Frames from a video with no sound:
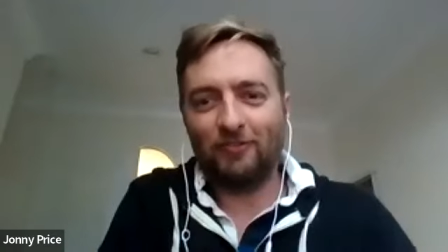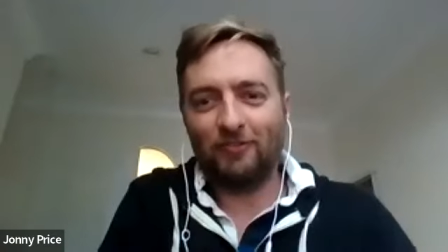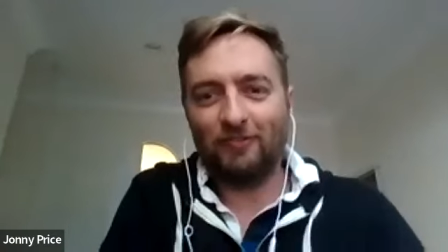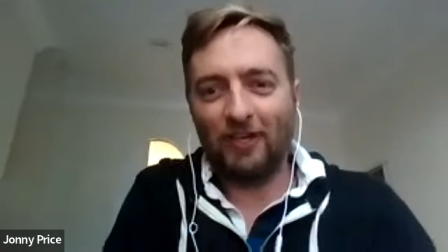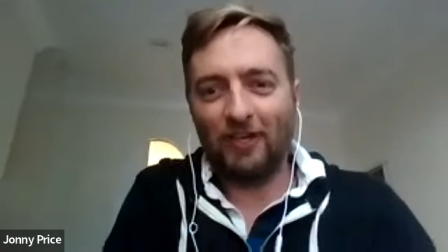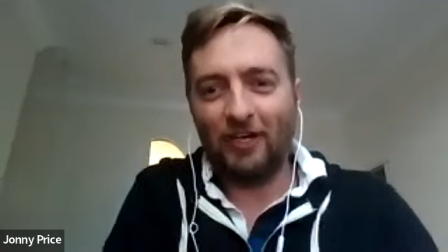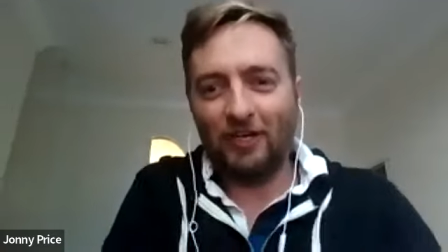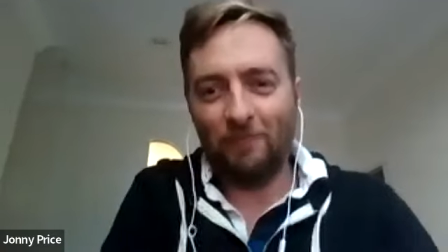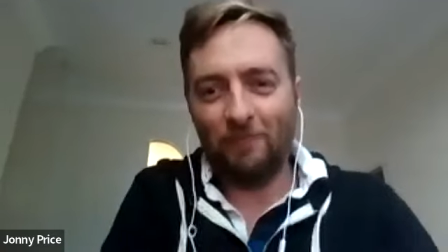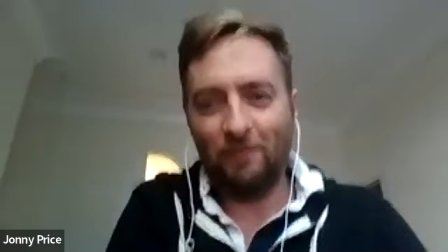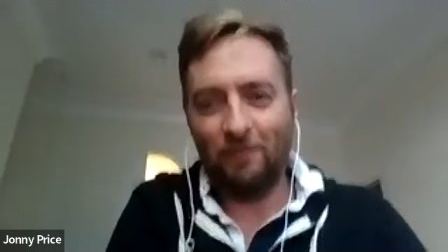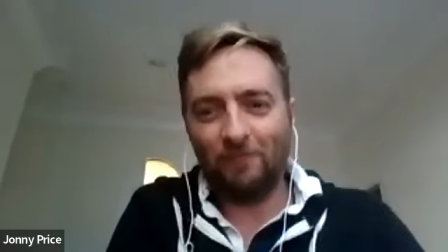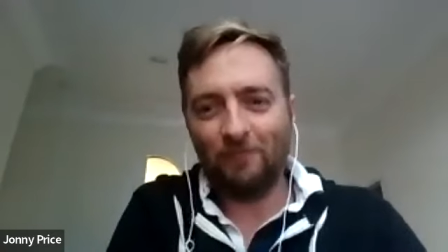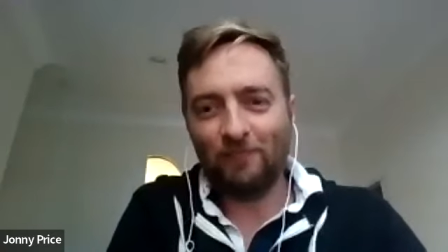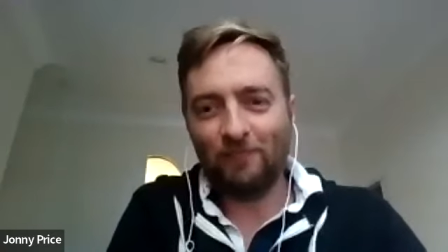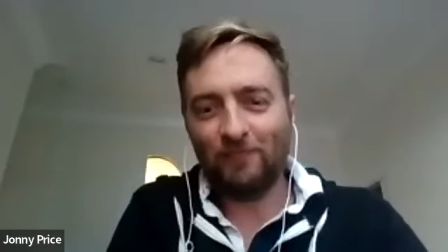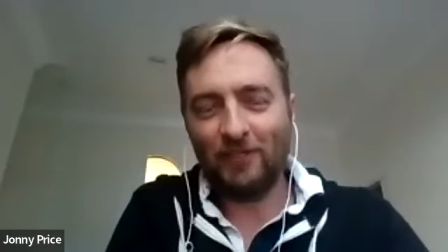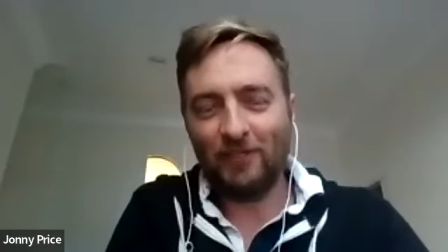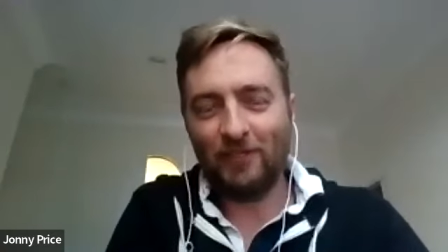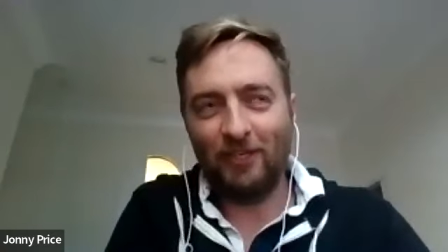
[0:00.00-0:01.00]
is um
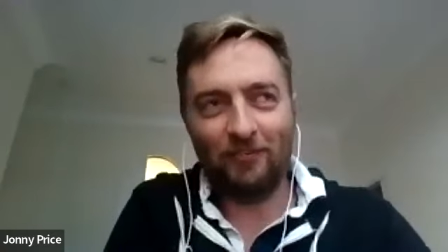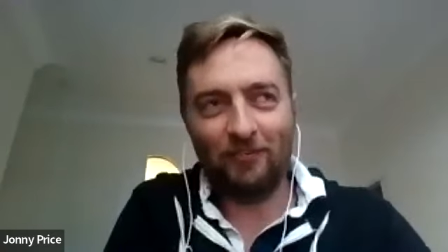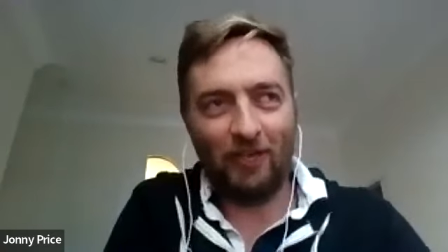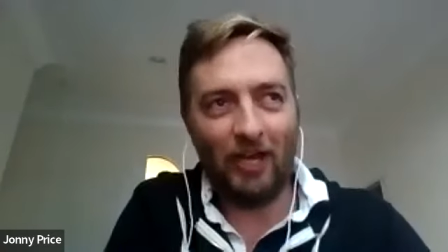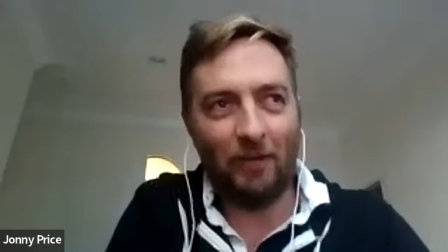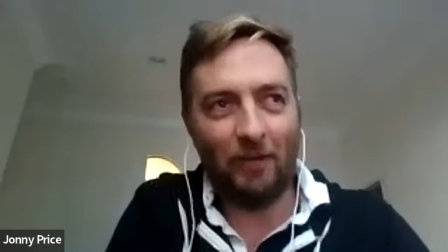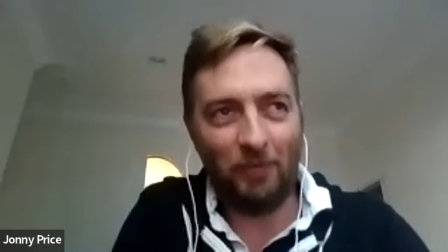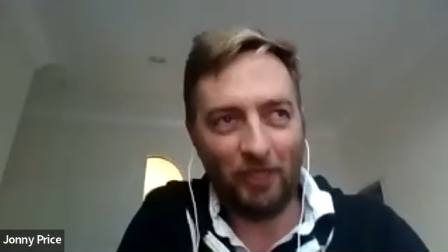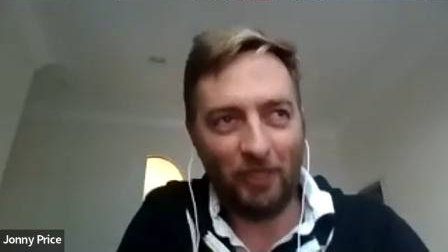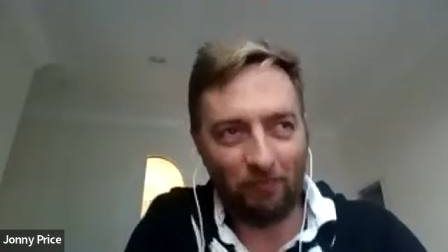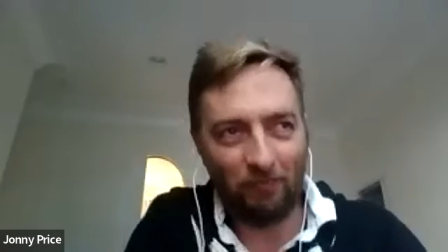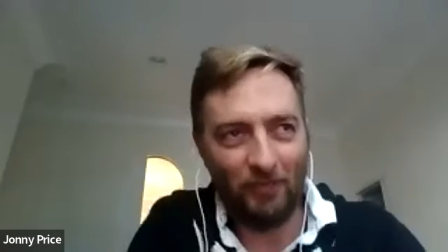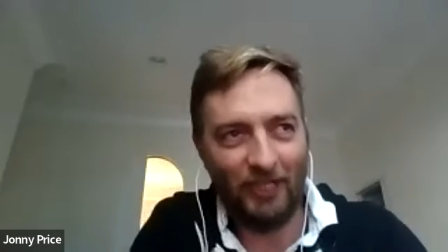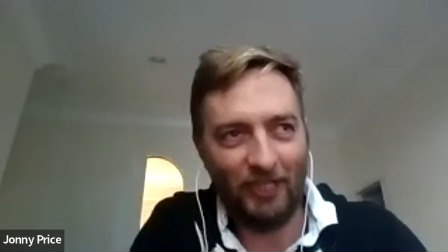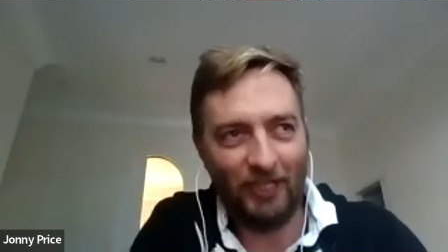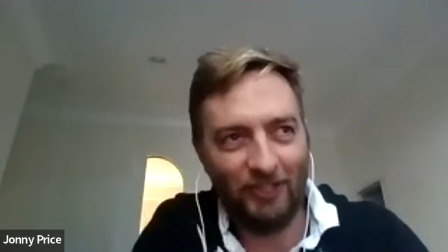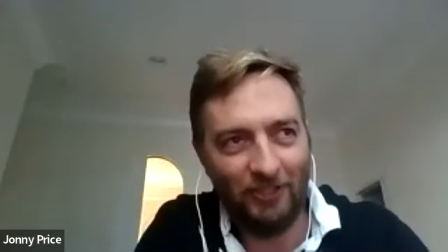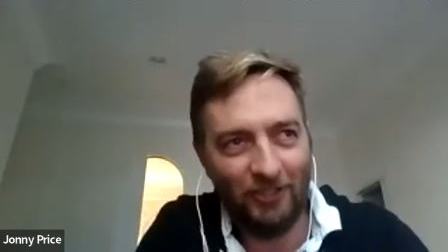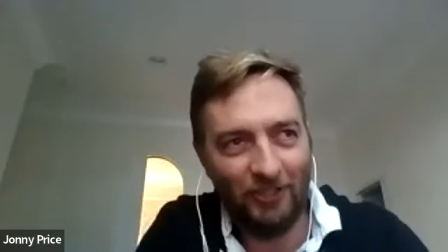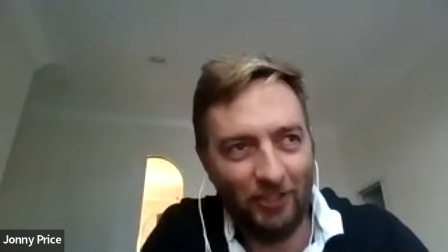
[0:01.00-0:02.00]
is epic,
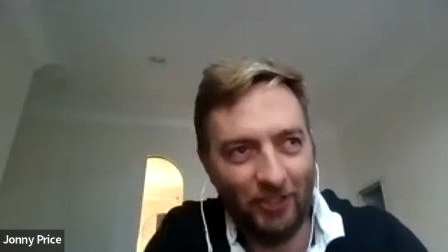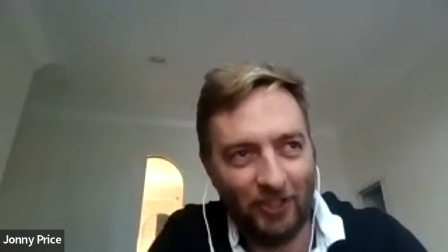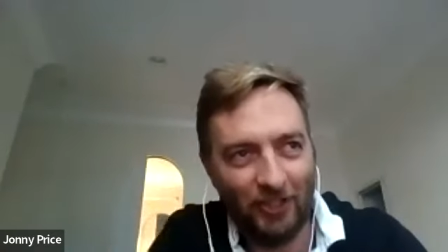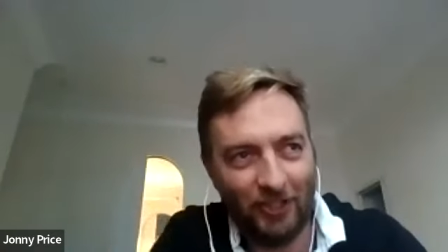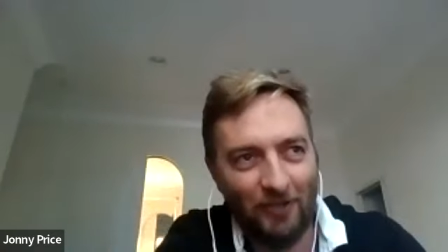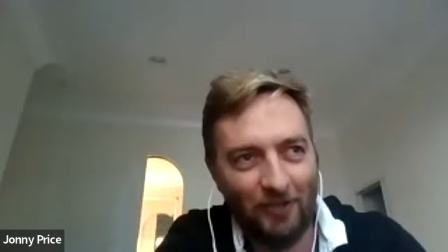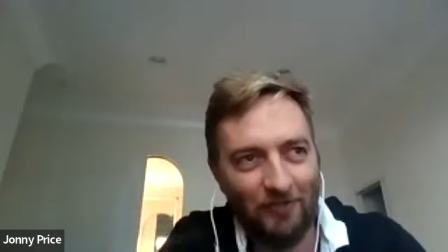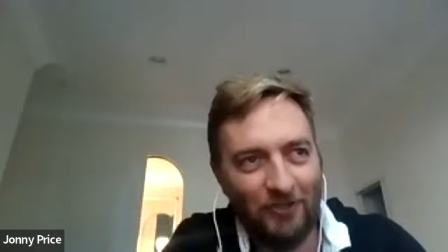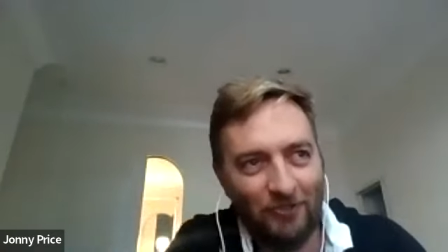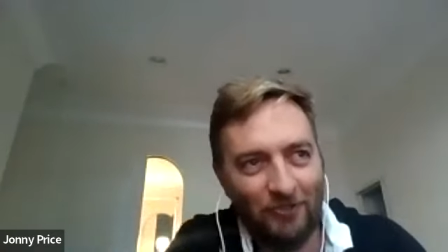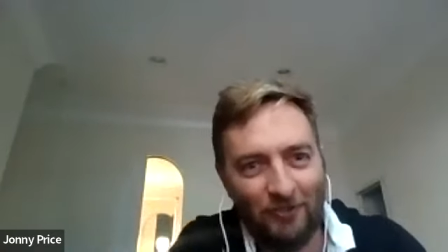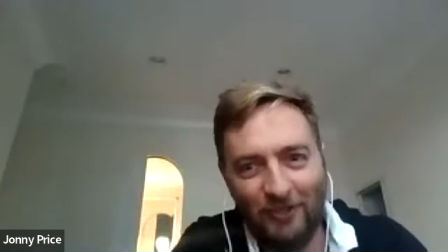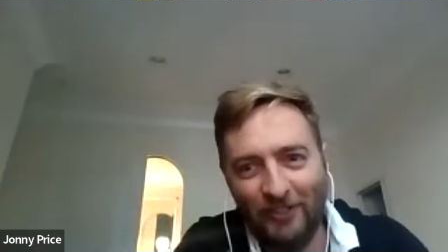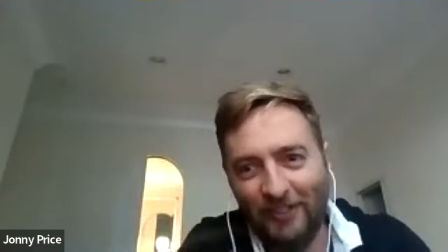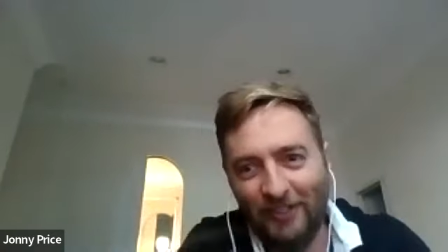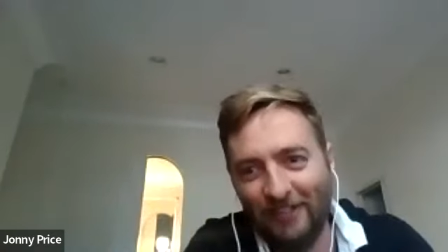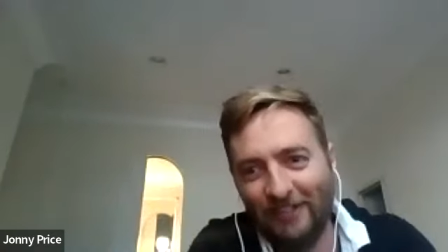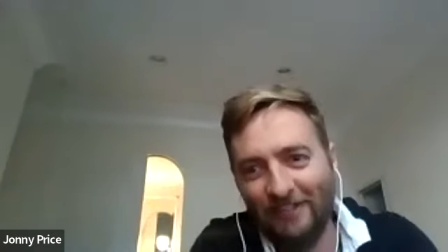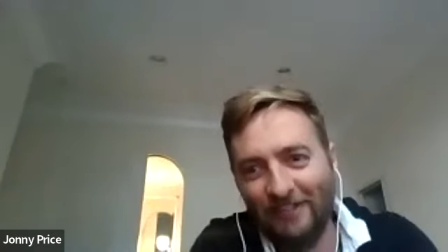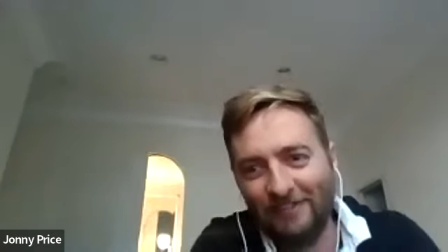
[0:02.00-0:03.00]
man. You got to come and see
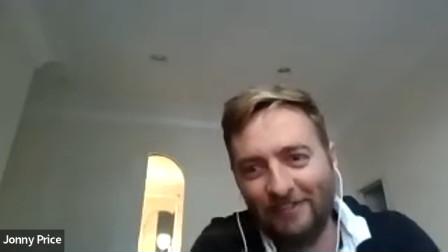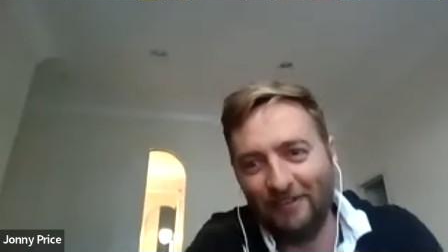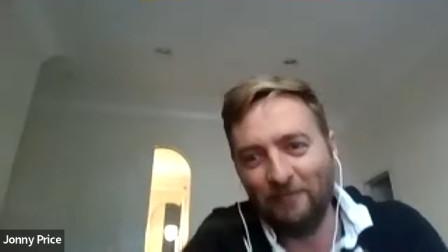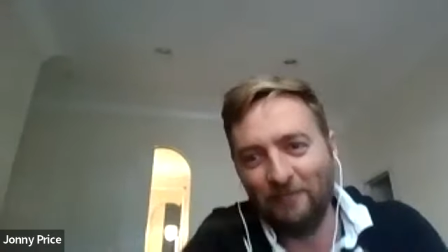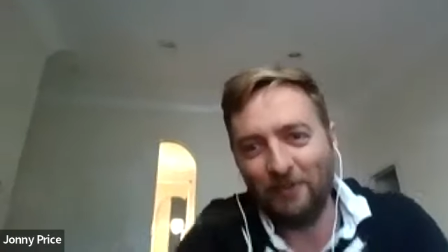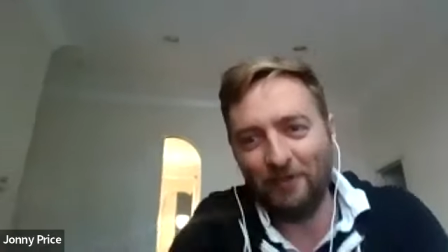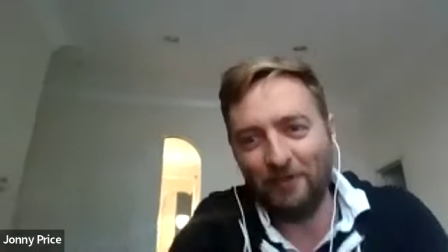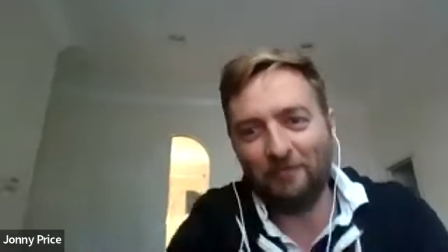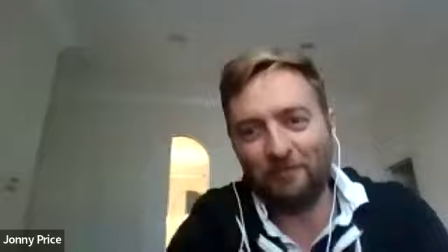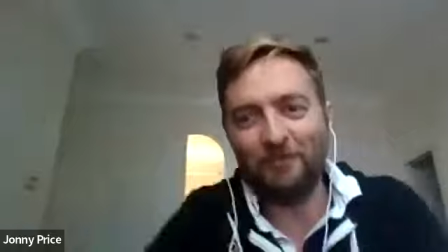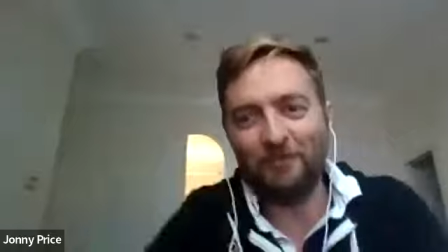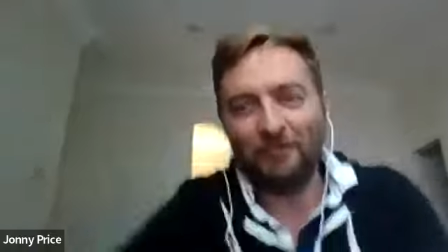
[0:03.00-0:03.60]
it sometime